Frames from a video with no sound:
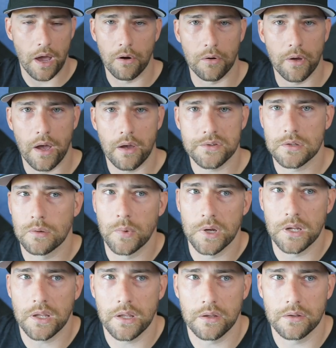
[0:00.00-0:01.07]
I don't know how so
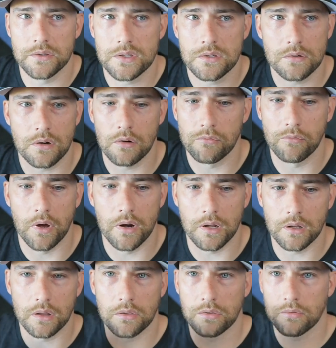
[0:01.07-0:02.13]
many kids are running